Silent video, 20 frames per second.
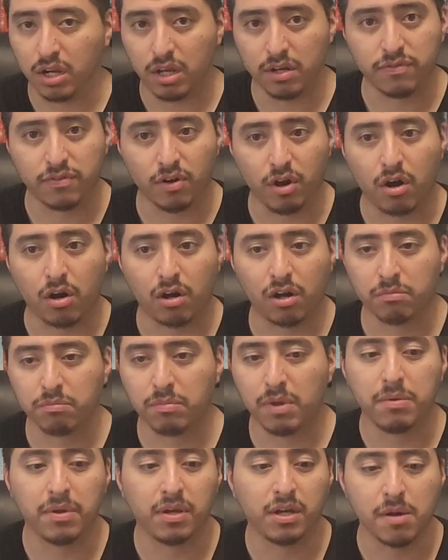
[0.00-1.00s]
for arc,
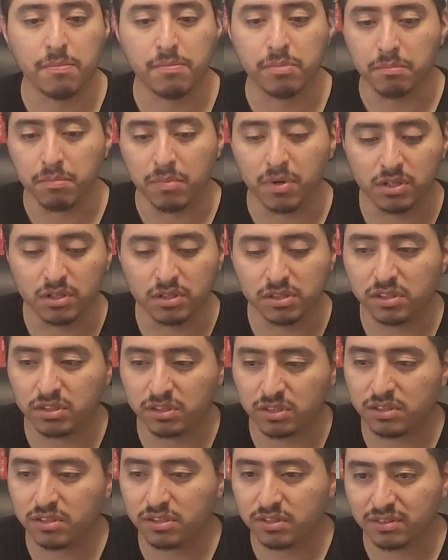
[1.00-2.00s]
maybe a couple
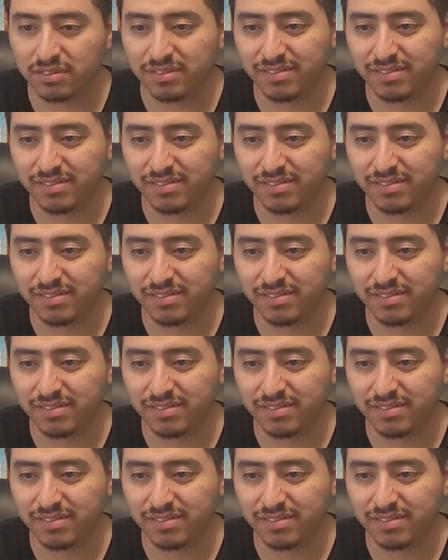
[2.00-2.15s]
months